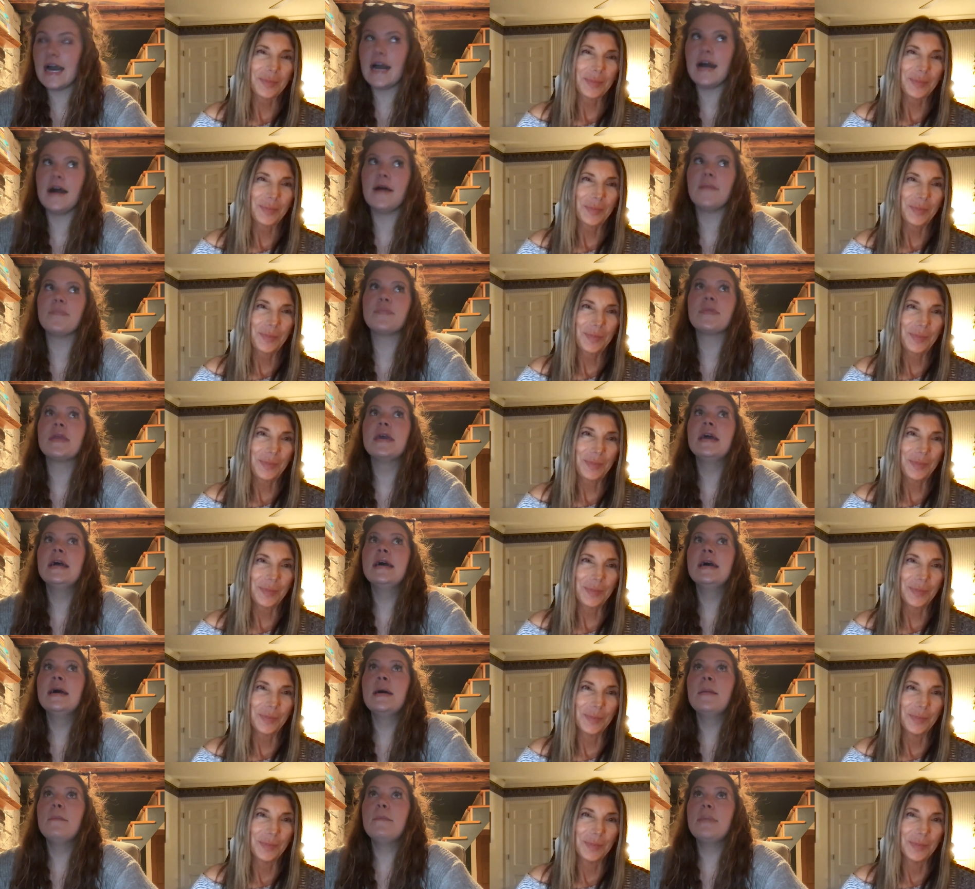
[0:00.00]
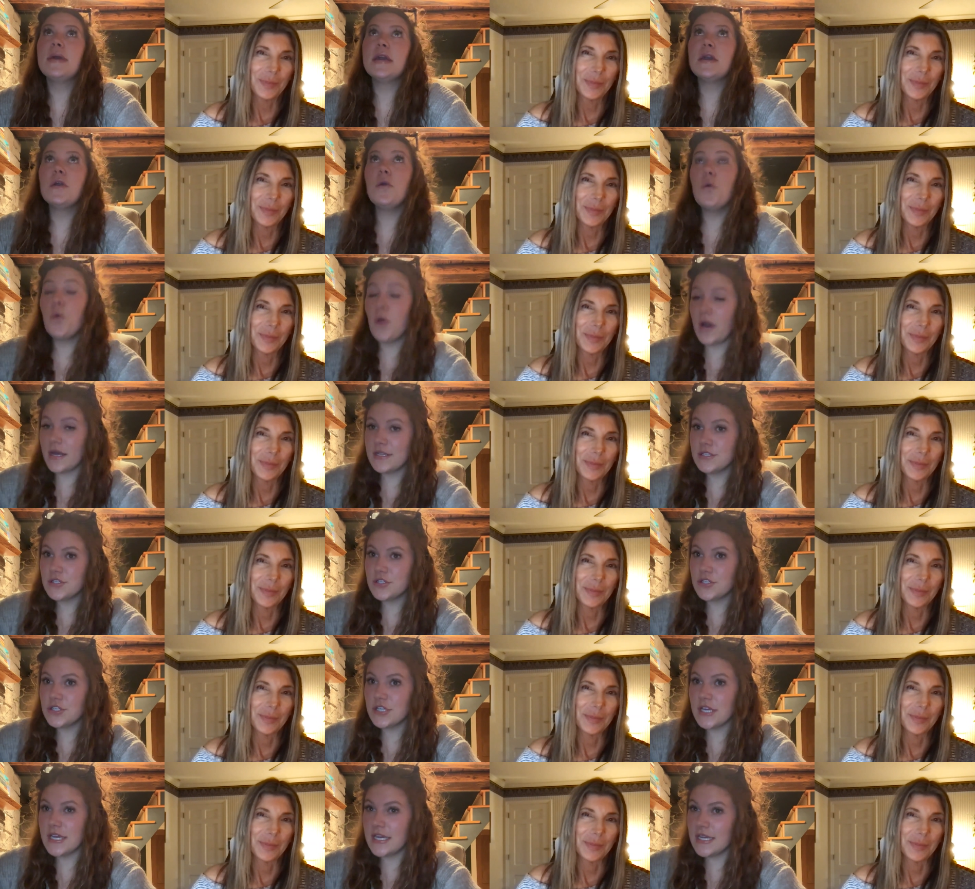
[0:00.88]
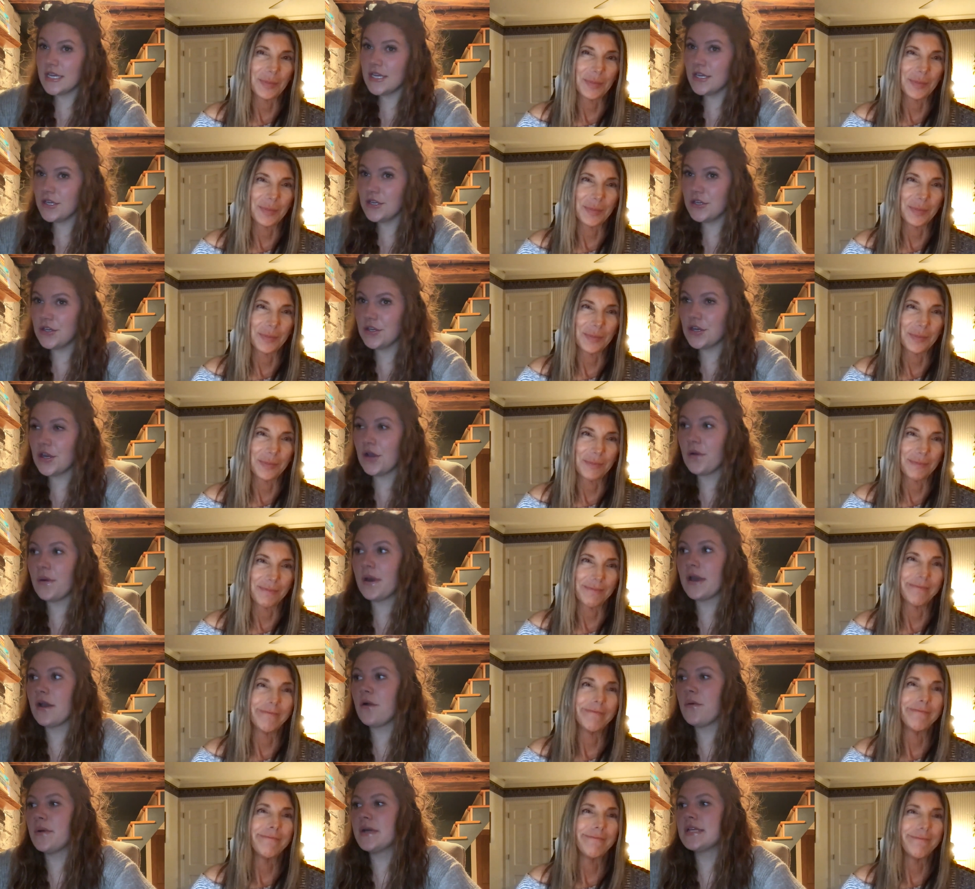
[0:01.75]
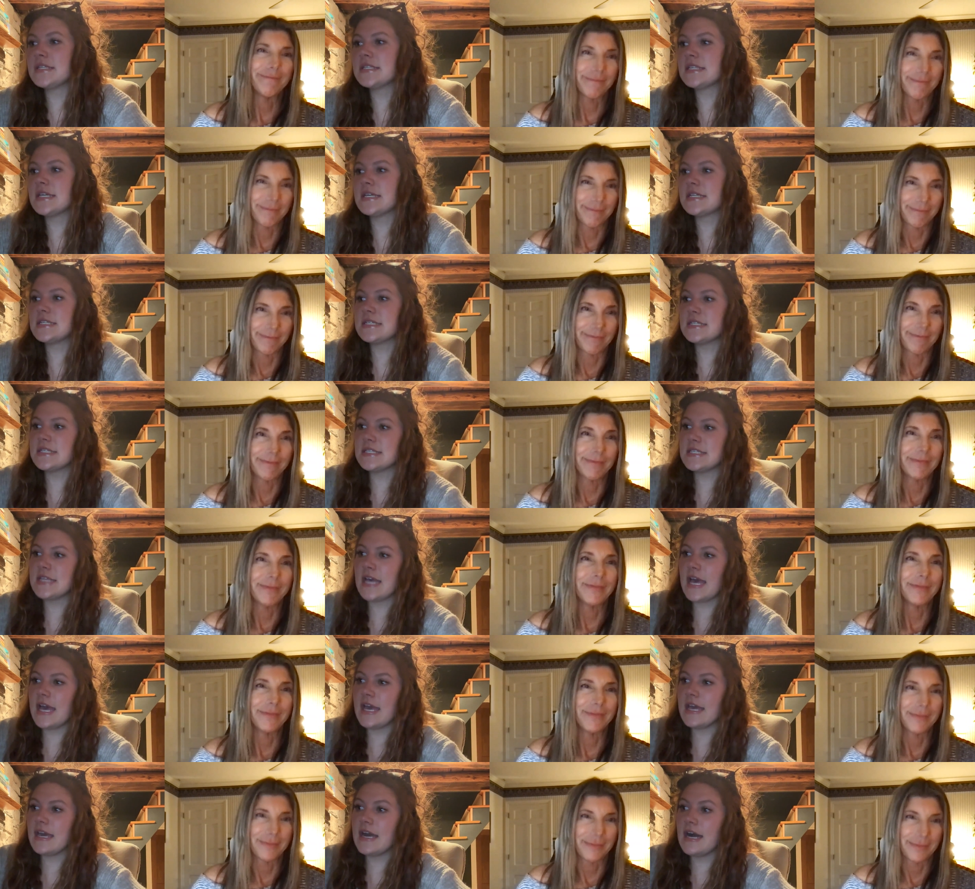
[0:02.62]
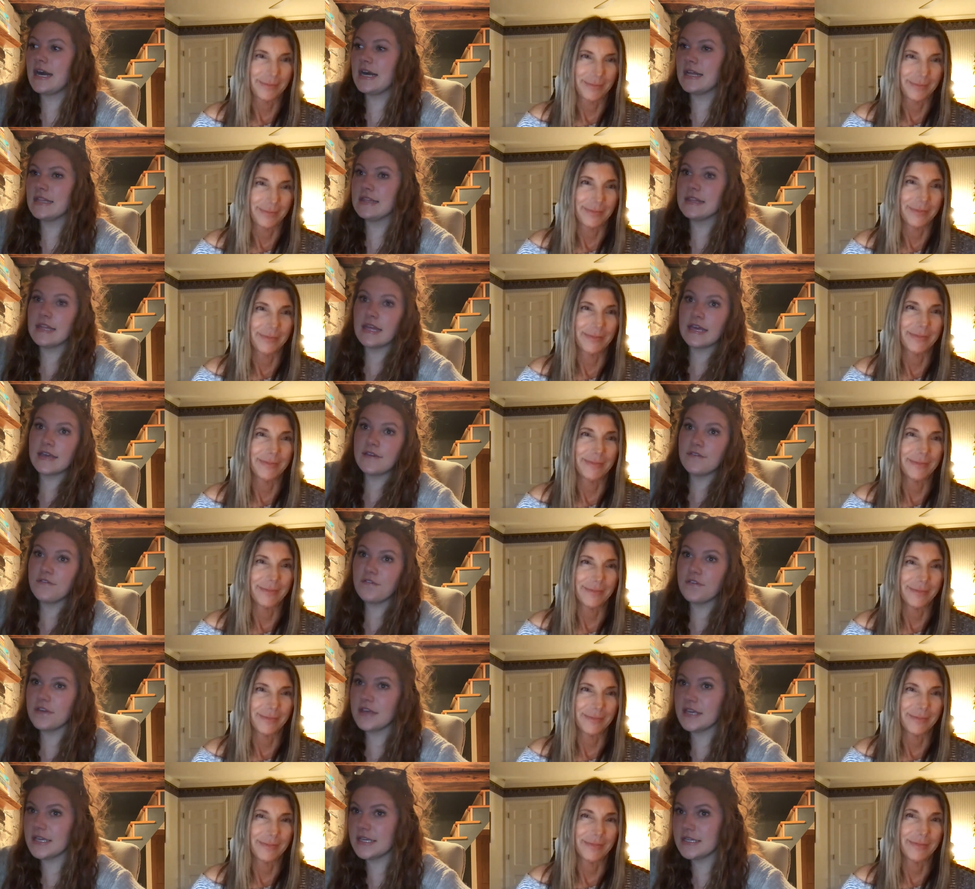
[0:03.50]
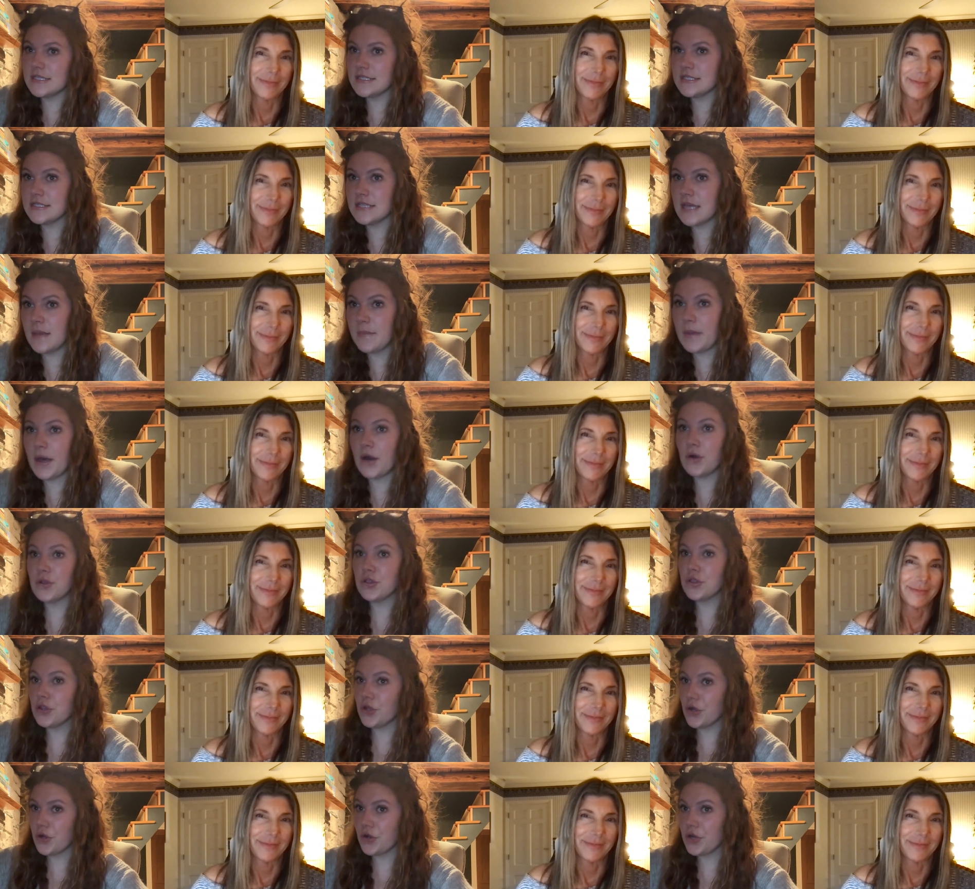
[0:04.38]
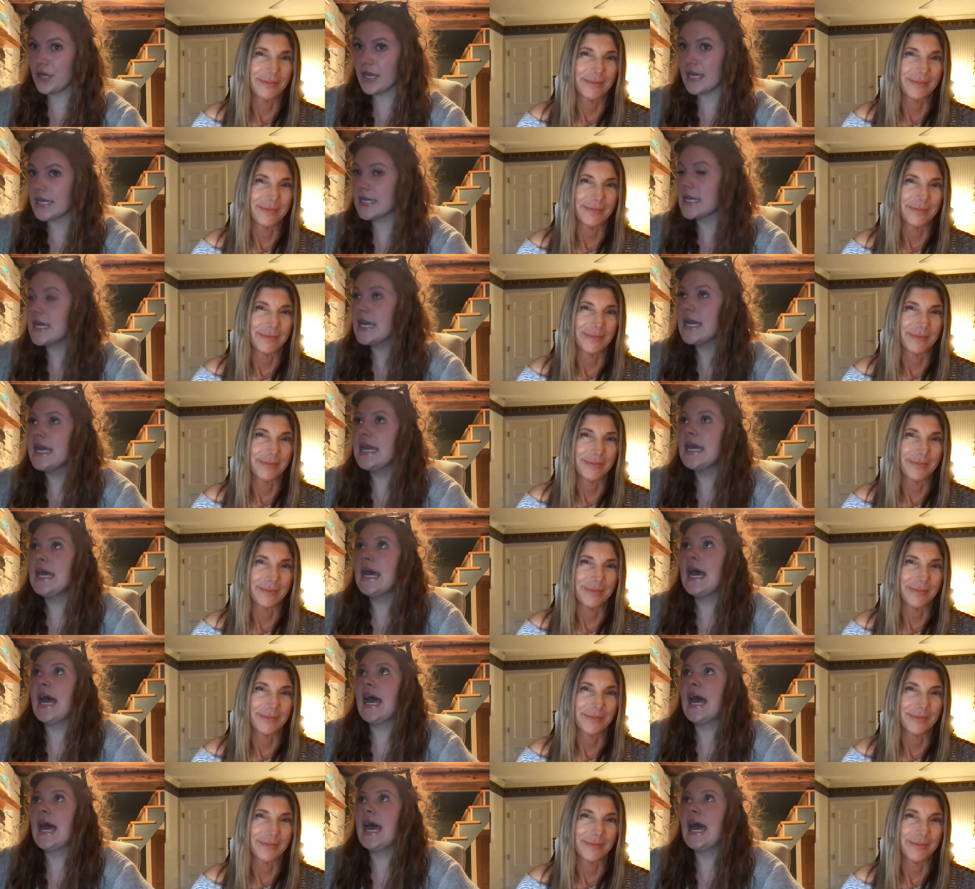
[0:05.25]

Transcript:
Speaker 1: Um, big question. You know, I always like to say uh, life is about learning,